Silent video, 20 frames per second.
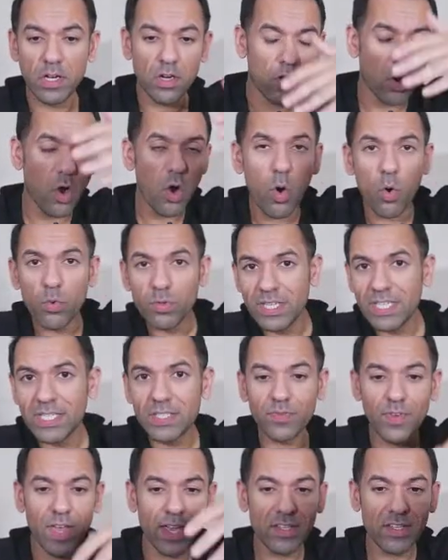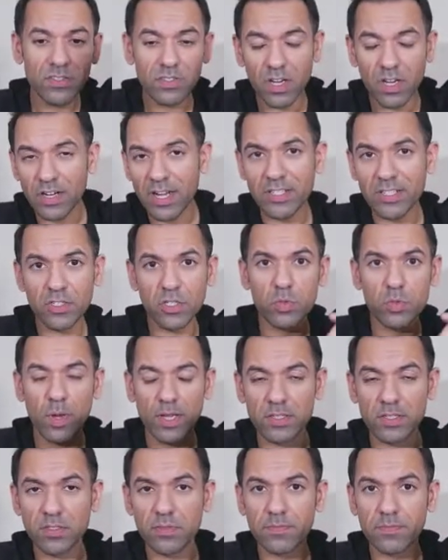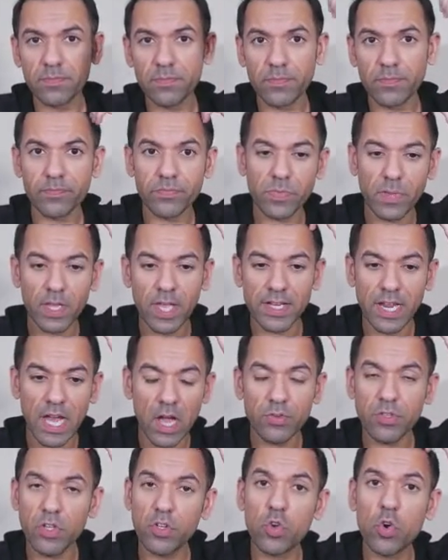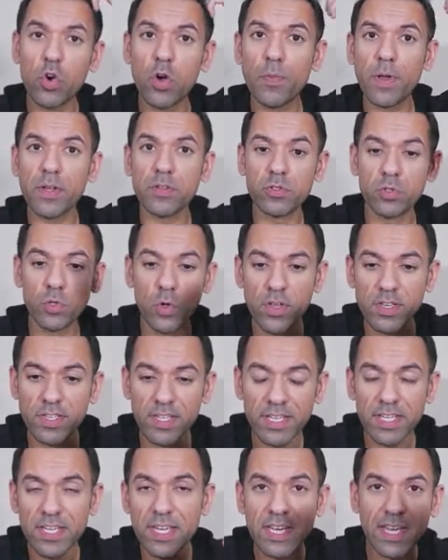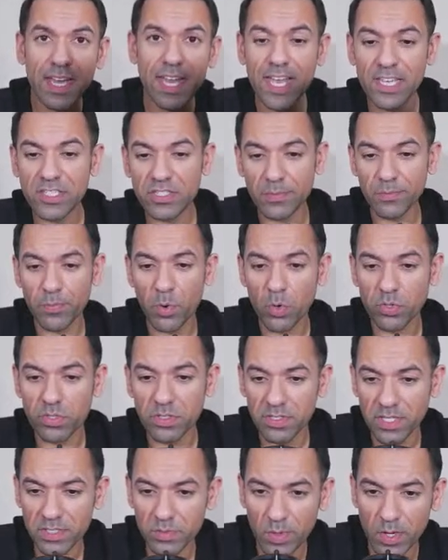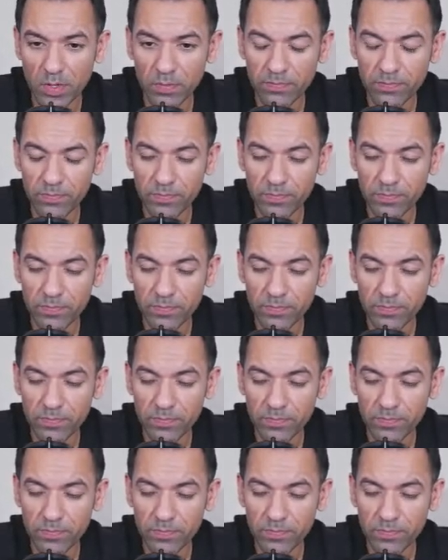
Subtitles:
All these things are intertwined, and how you go about doing it is important as well.